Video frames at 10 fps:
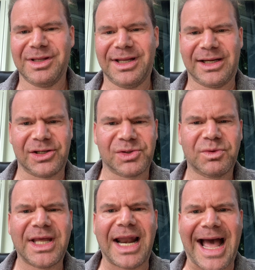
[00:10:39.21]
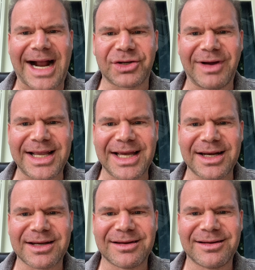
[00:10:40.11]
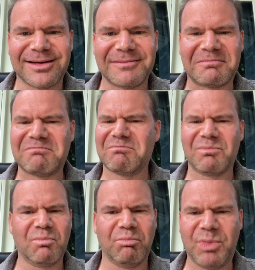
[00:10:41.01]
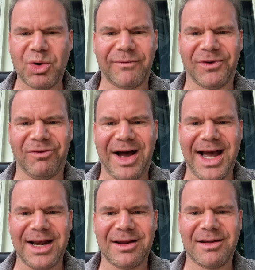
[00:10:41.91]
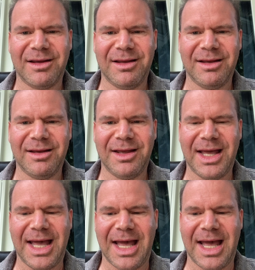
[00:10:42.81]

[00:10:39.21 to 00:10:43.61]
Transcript: Because then act like it beautiful line.